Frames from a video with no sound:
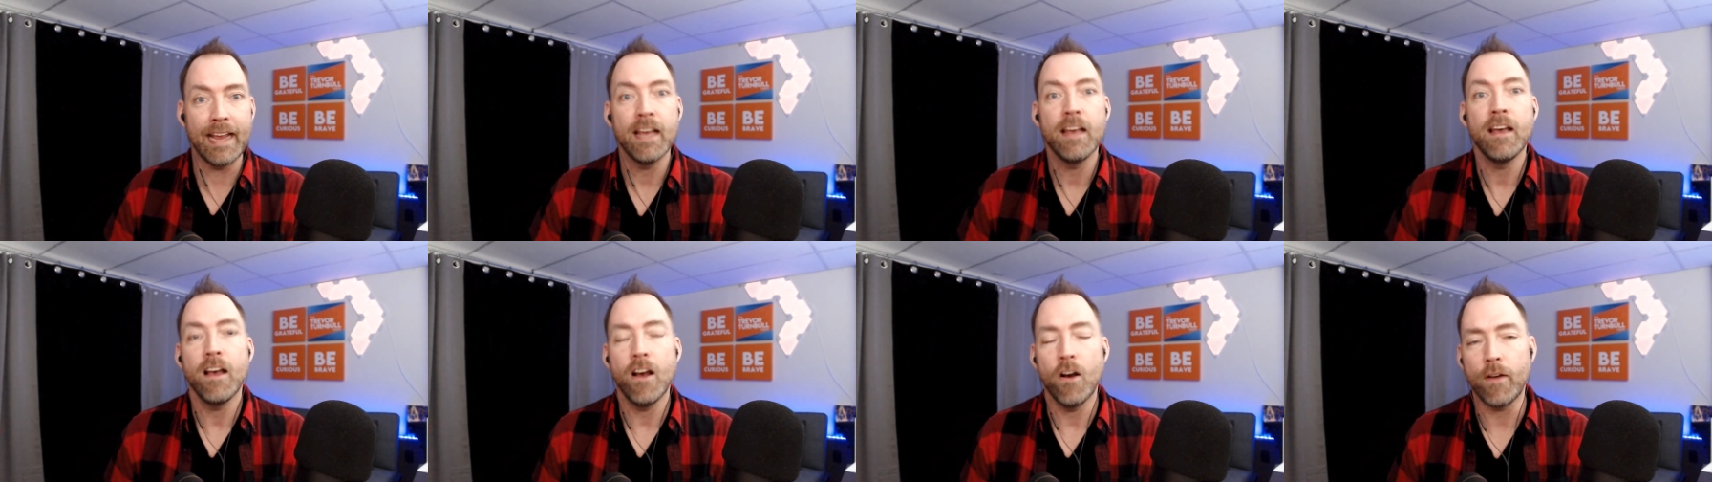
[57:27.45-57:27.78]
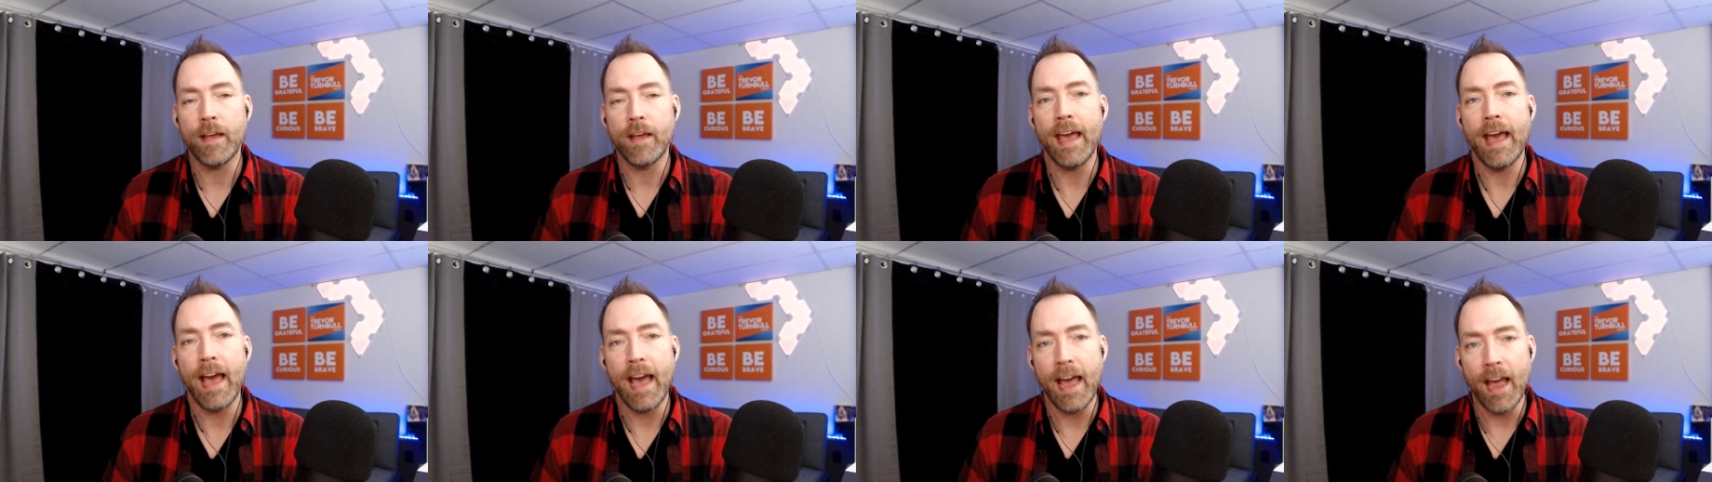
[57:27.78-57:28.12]
okay,
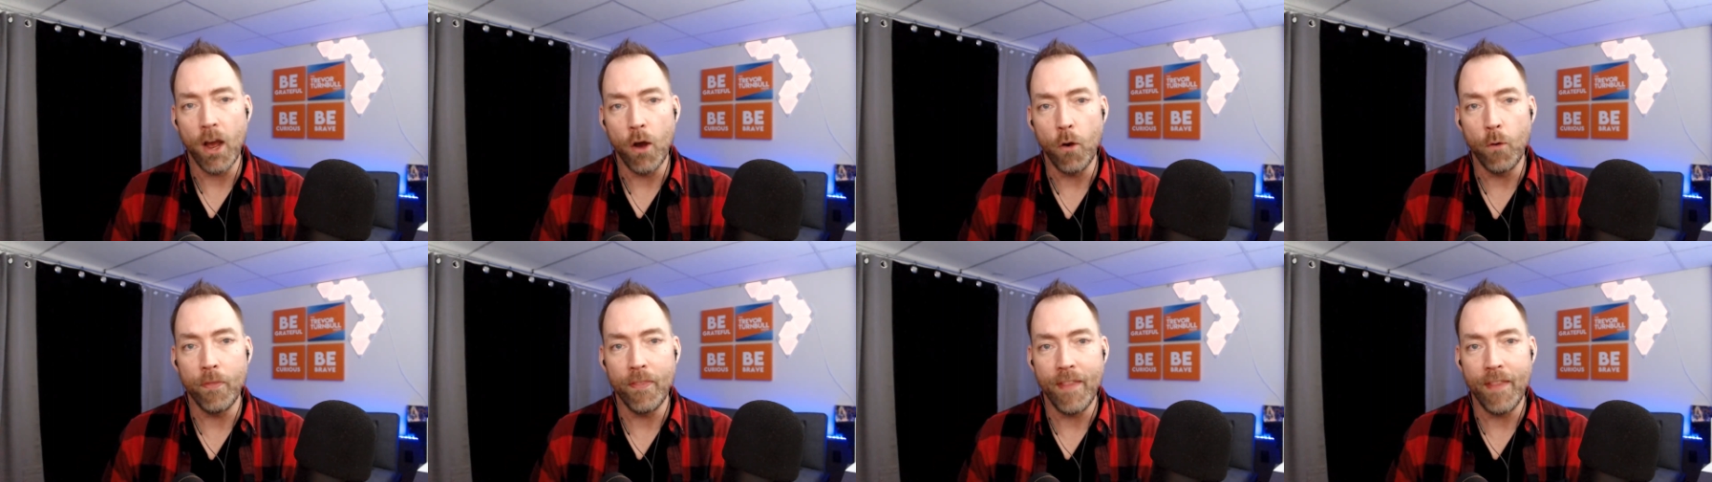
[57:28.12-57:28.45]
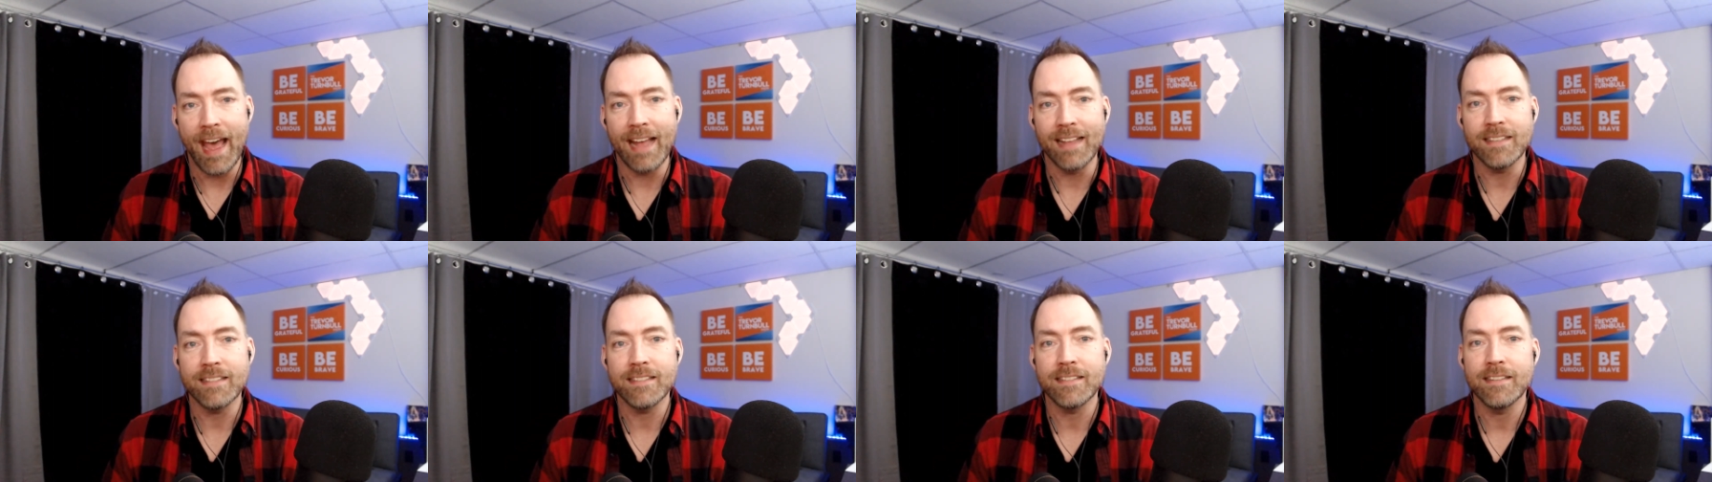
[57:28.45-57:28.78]
I own
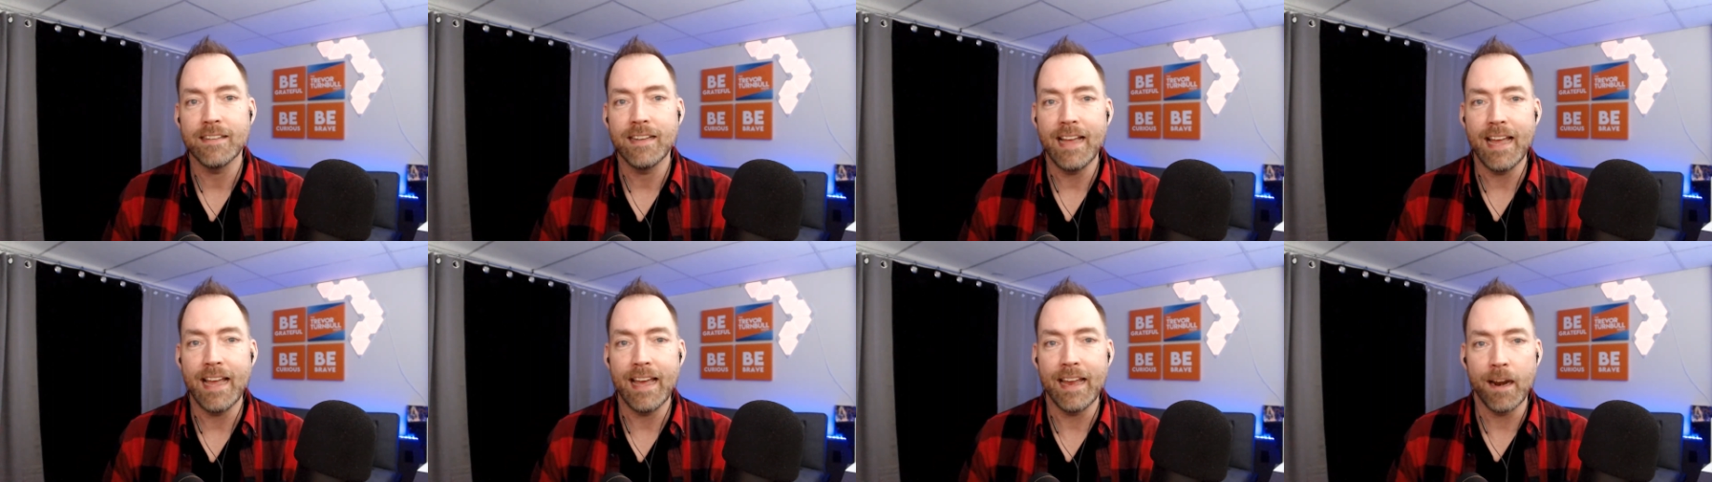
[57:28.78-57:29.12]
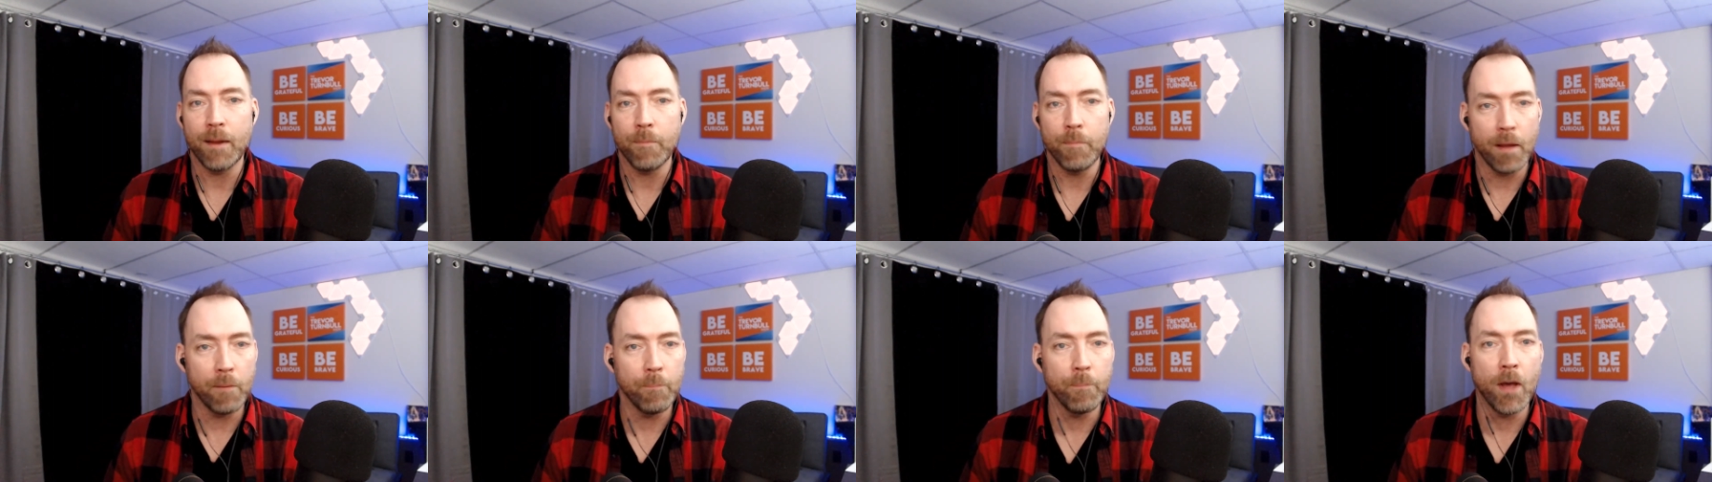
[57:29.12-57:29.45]
that, and I'm
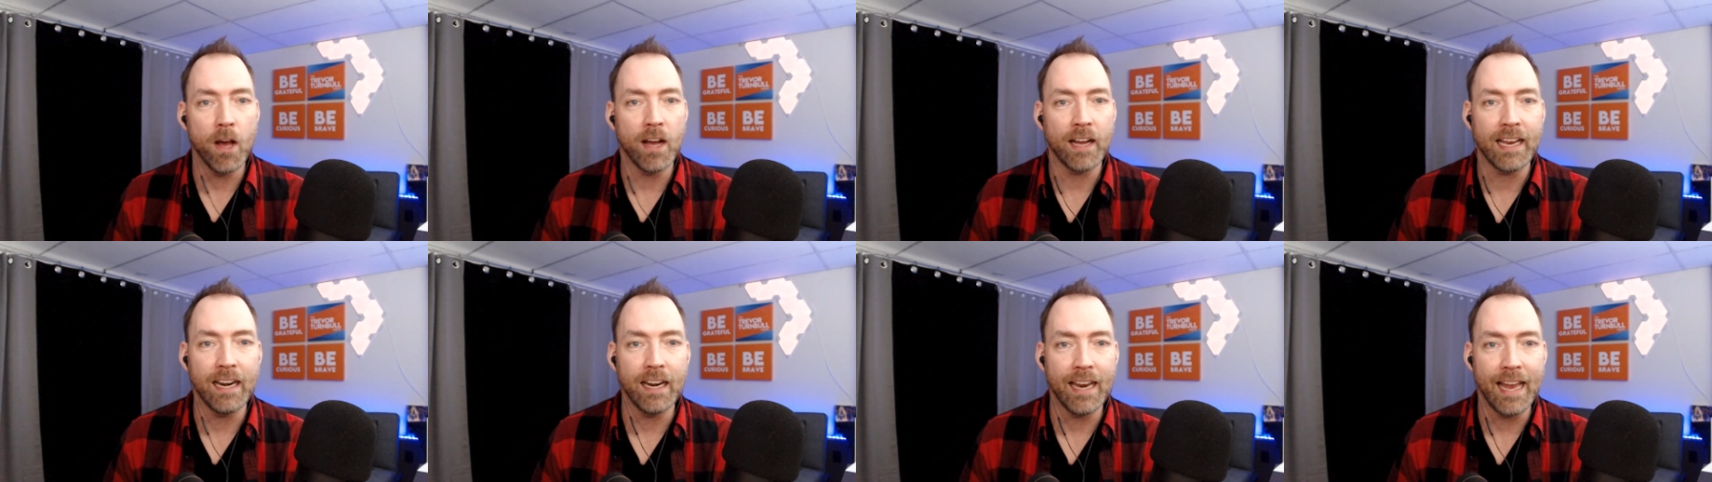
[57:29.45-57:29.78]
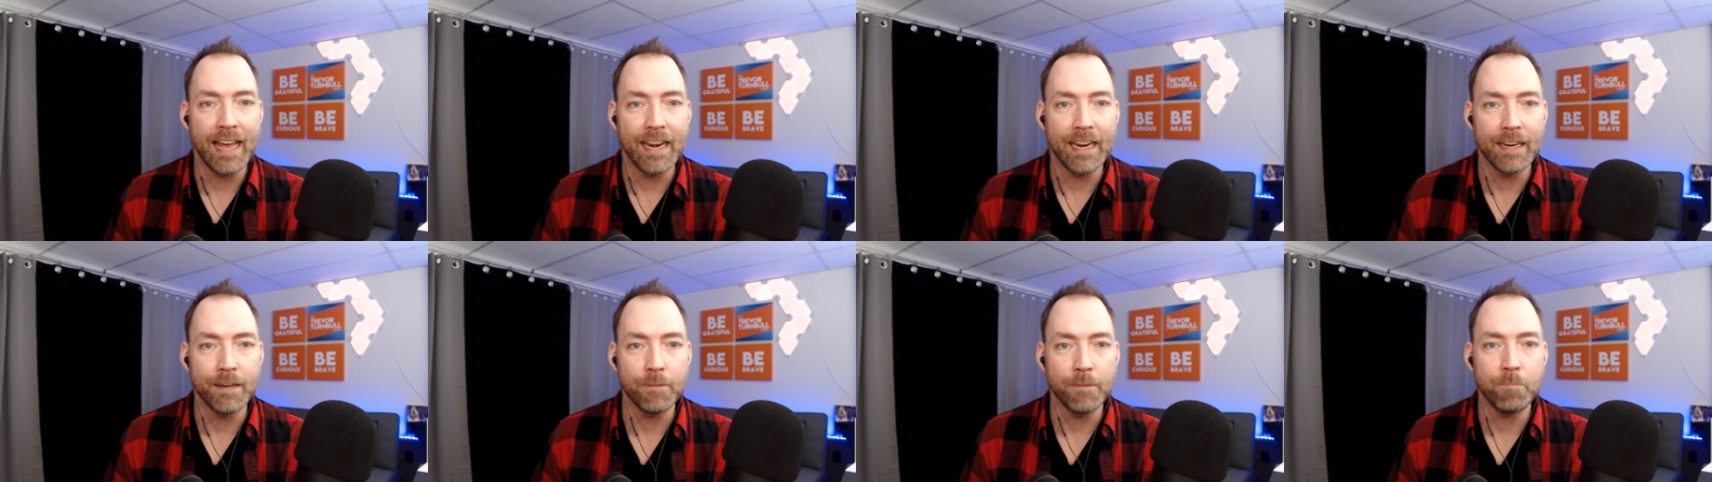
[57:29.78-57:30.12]
not going to let
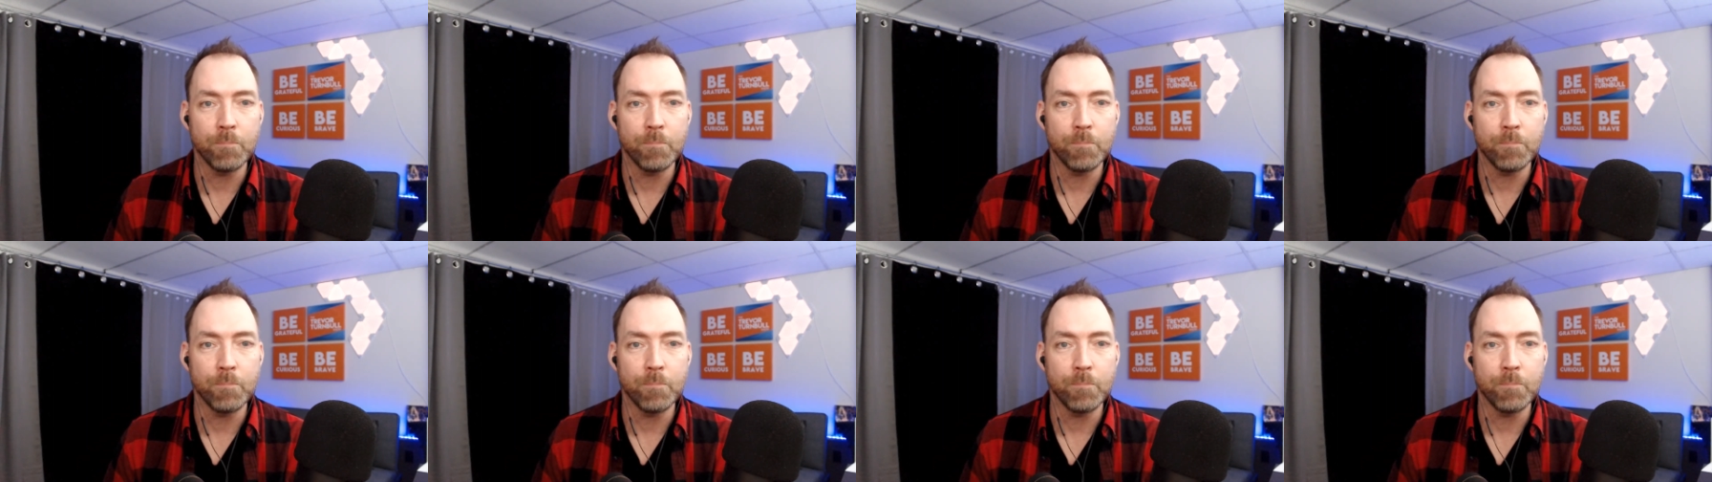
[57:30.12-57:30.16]
it